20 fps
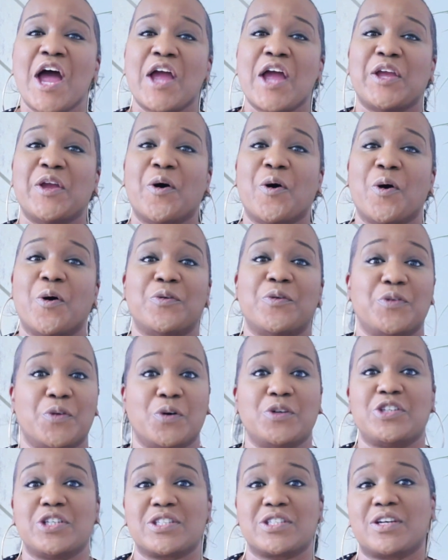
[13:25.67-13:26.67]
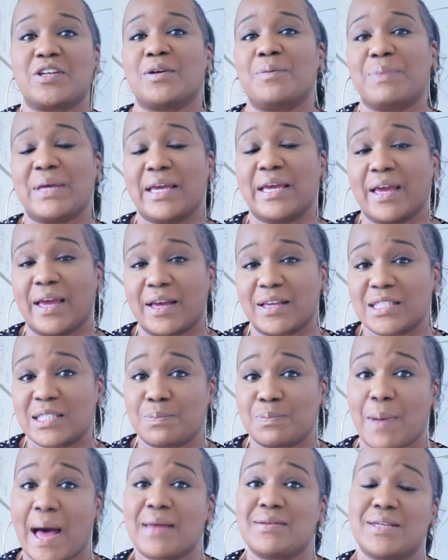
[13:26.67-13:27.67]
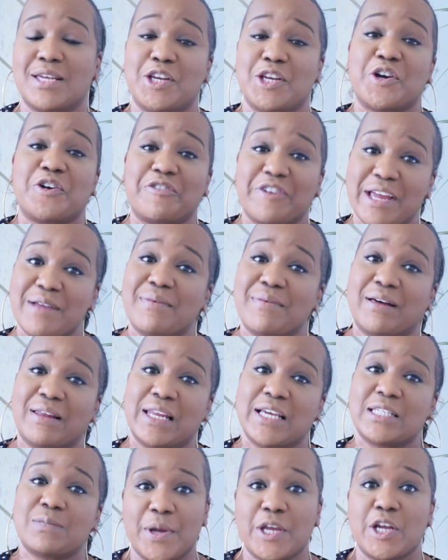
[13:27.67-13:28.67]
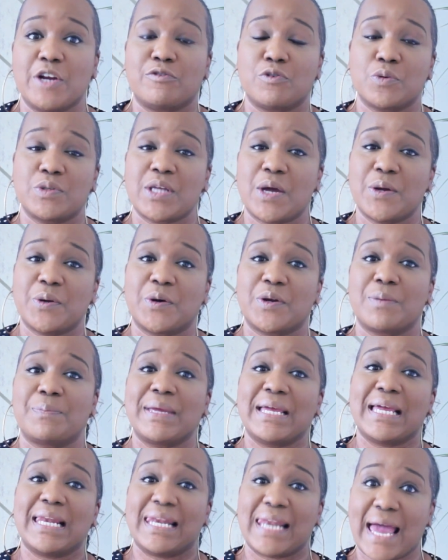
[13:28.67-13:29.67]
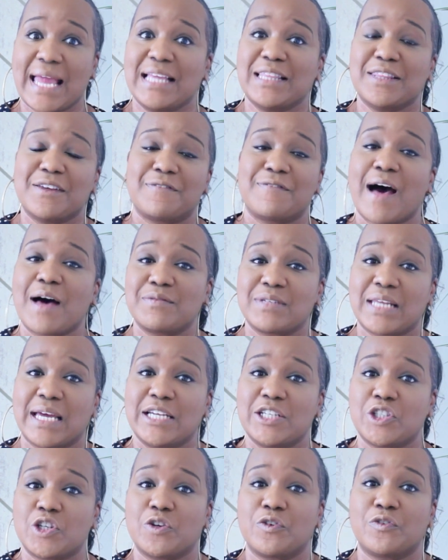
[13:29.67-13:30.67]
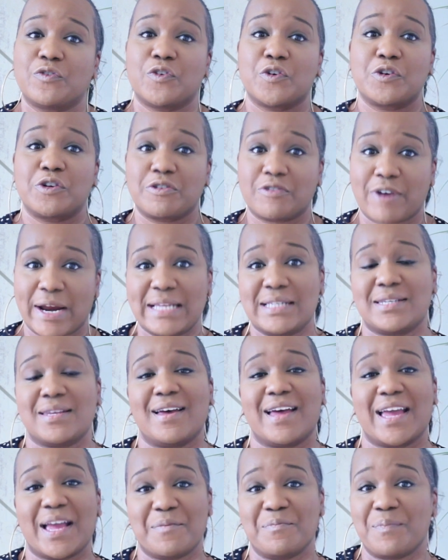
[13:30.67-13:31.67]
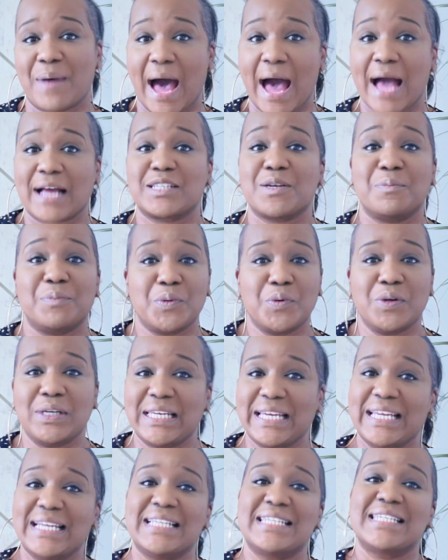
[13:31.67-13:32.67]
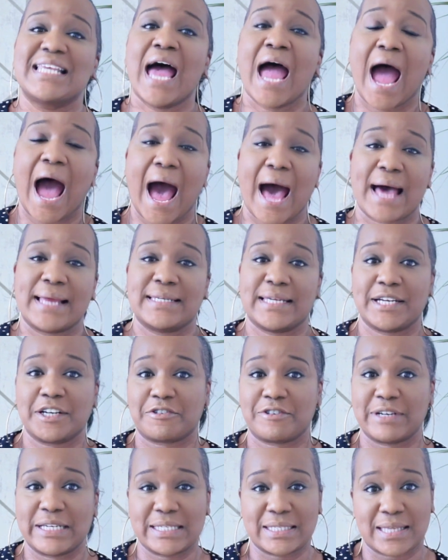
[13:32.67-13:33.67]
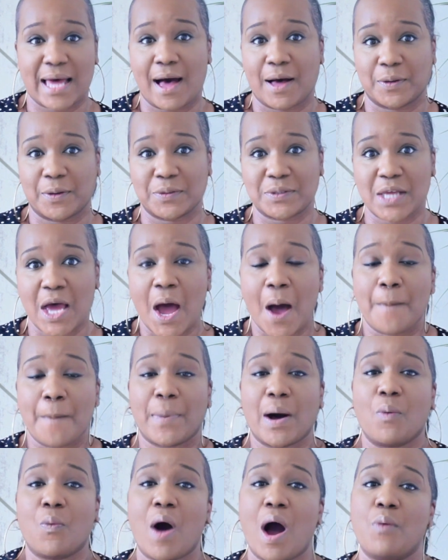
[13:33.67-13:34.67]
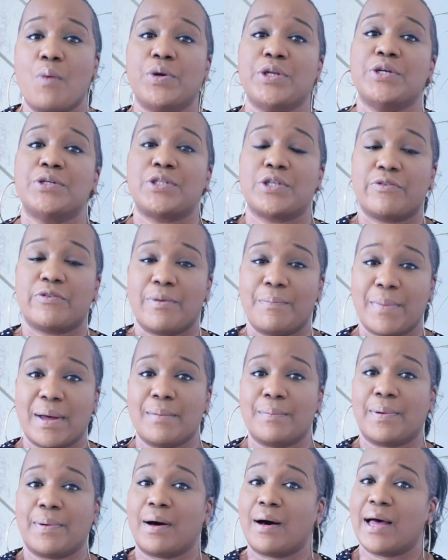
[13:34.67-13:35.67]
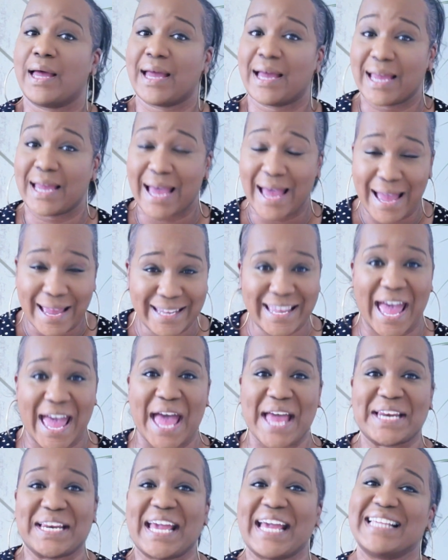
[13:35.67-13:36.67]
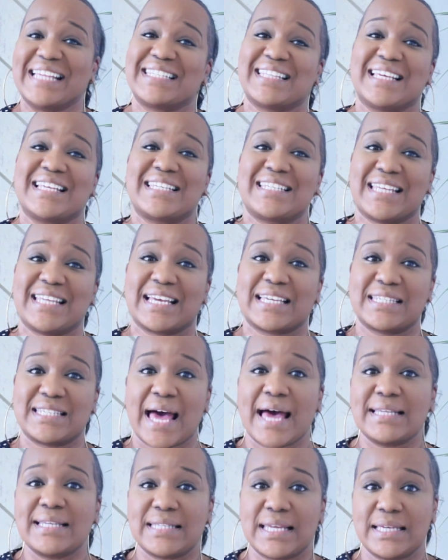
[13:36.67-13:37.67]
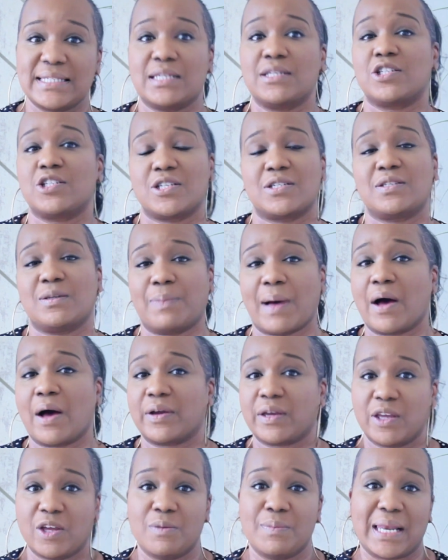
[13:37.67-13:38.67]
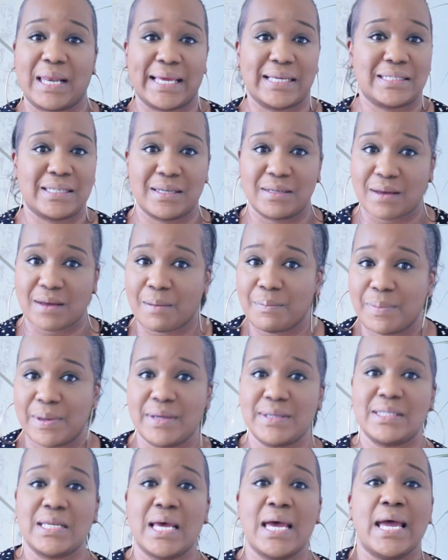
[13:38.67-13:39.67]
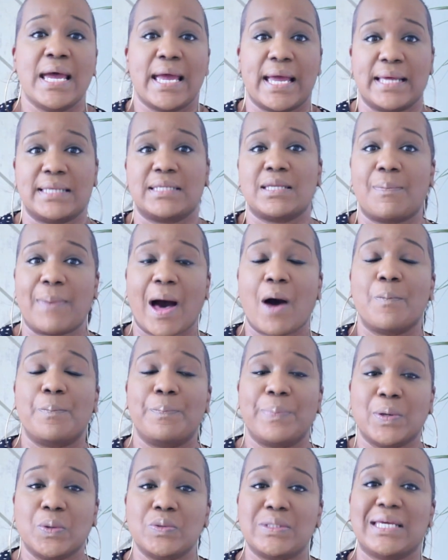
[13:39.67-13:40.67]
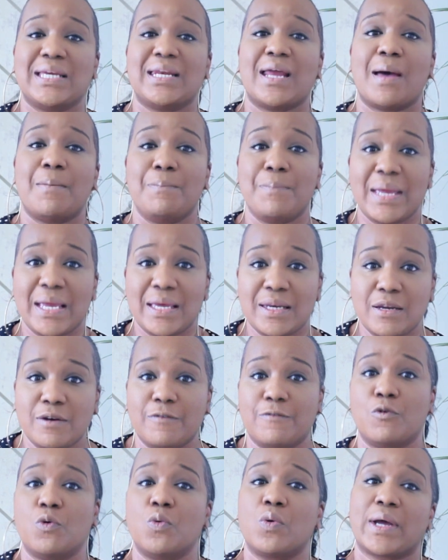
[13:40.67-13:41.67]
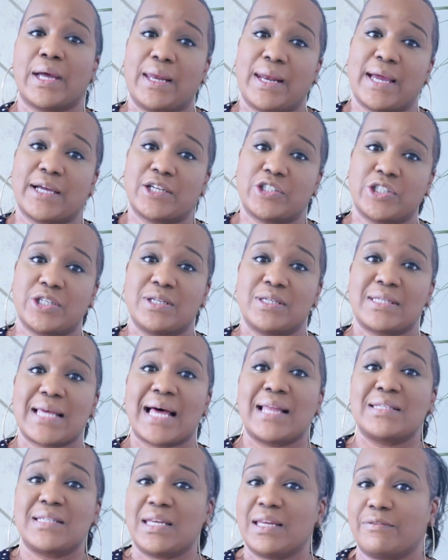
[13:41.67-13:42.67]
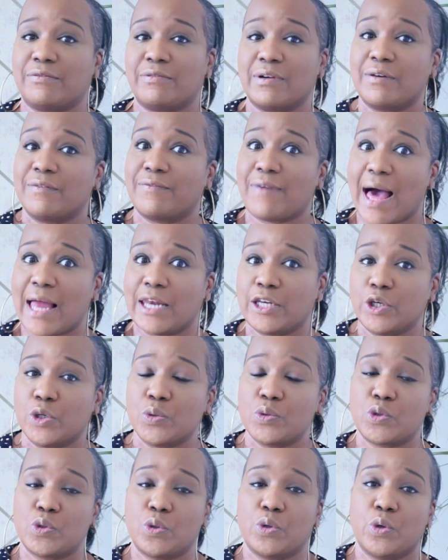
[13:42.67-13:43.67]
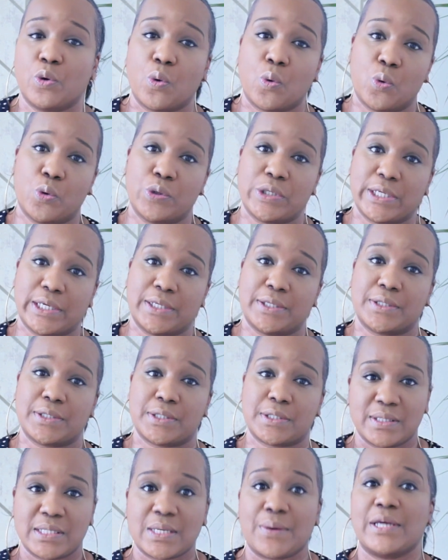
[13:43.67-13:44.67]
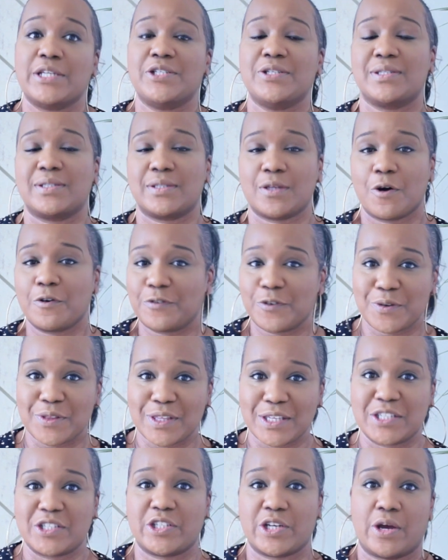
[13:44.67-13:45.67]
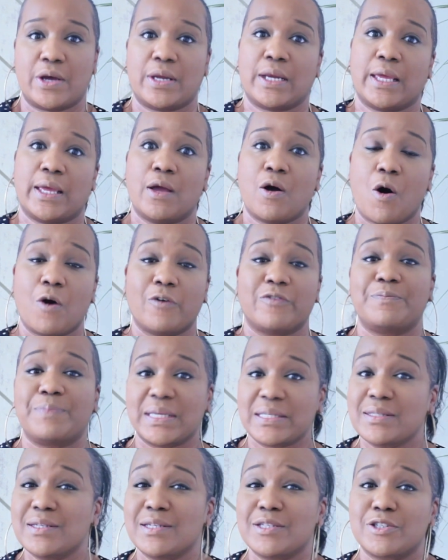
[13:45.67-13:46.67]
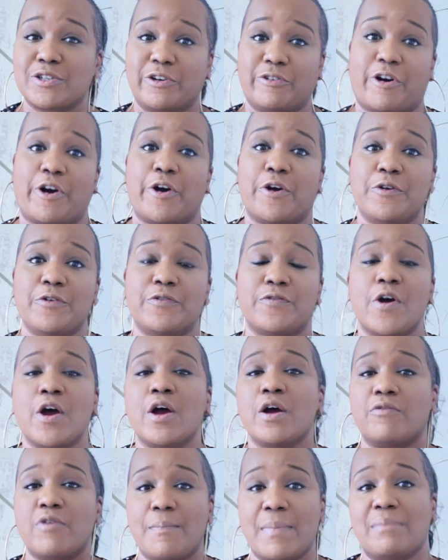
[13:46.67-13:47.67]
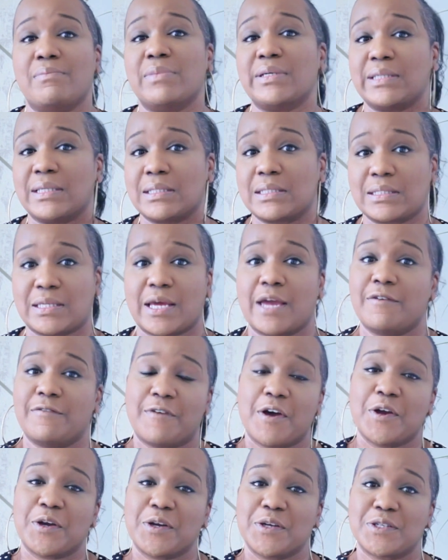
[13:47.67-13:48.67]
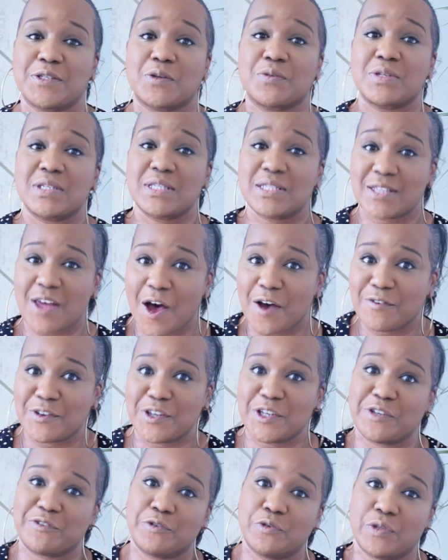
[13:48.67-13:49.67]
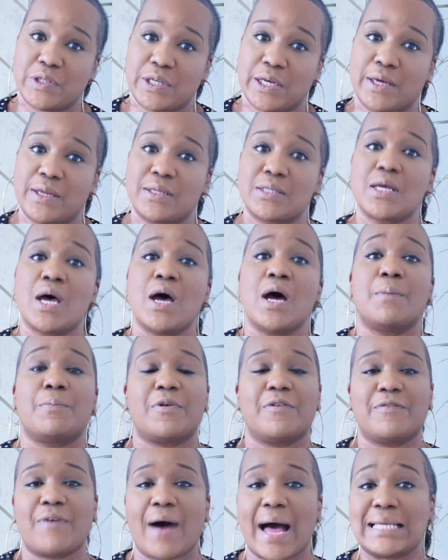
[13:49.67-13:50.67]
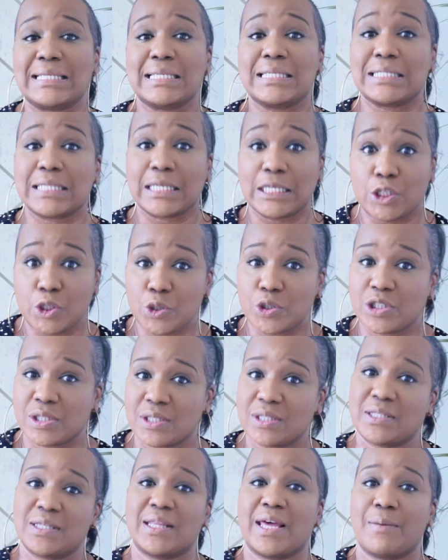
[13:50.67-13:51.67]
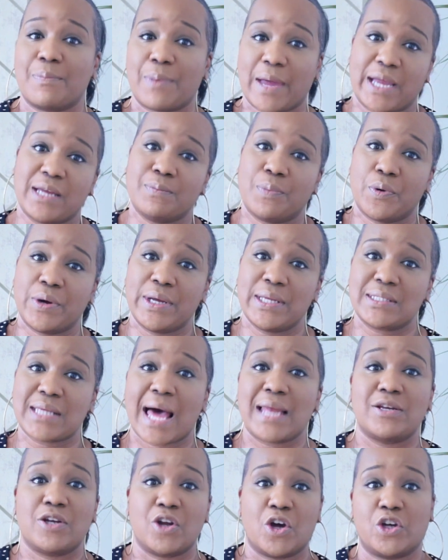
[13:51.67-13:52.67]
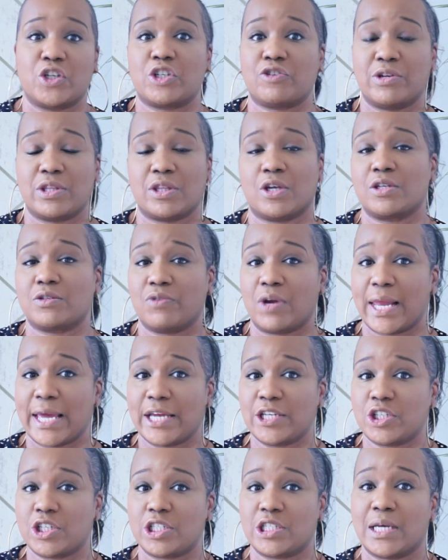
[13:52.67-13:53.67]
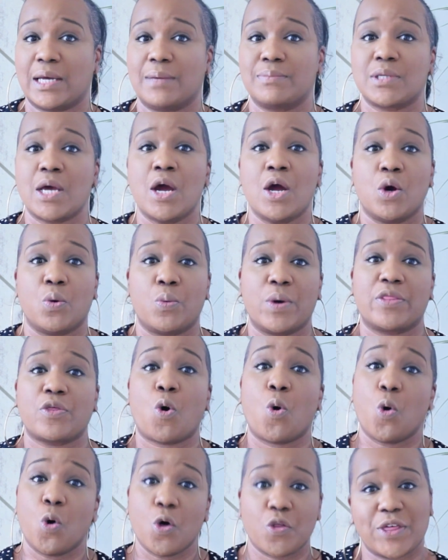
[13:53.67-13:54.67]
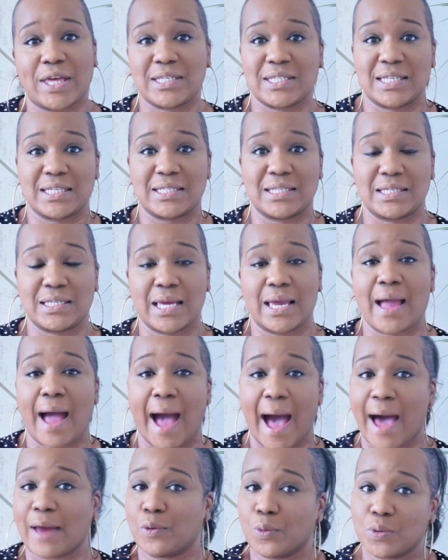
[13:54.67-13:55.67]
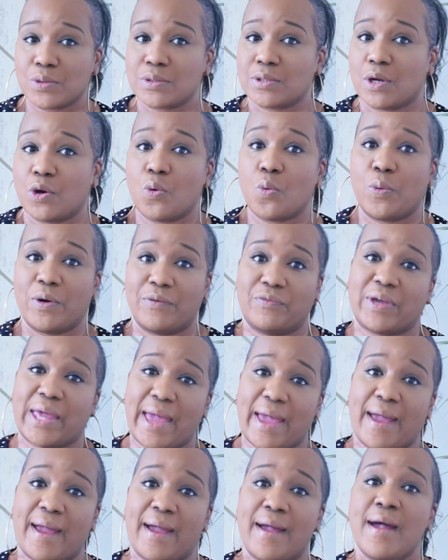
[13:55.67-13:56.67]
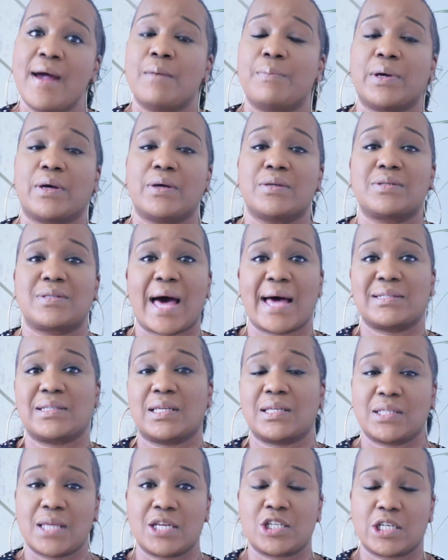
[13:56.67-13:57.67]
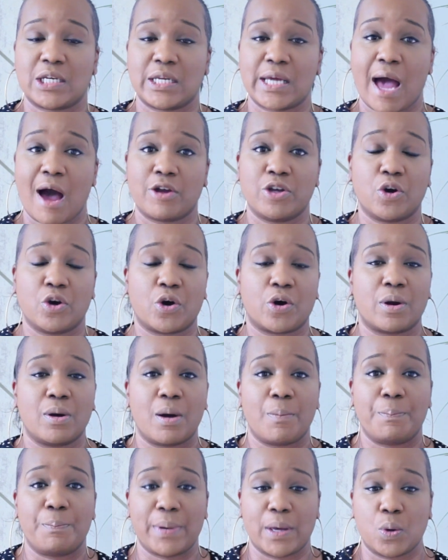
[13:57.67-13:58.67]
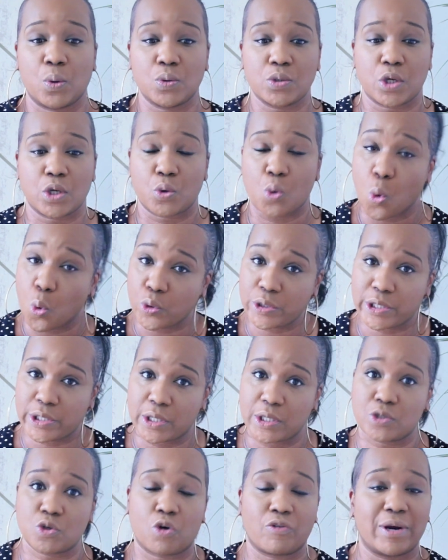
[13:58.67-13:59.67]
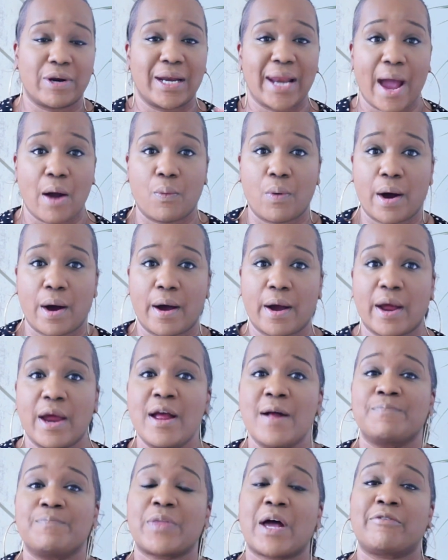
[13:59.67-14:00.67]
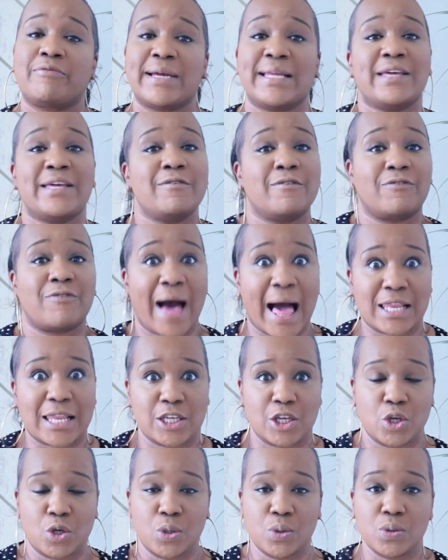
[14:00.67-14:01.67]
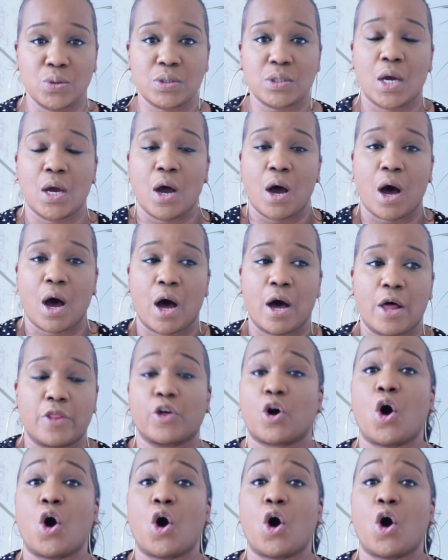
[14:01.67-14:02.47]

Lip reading: you're not just going to be expanding your email list, but you're also going to be laying the foundation for greater impact, more leads, and increased sales. But what I want you to remember again is that success isn't just about accumulating numbers, it's about building meaningful connections and delivering value to your audience. So as you sail through this journey of business growth, remember to stay focused on serving your audience, providing solutions to their pain points, and nurturing those relationships with authenticity and also with care, because that's essentially how you're going to build an audience or a network that really values the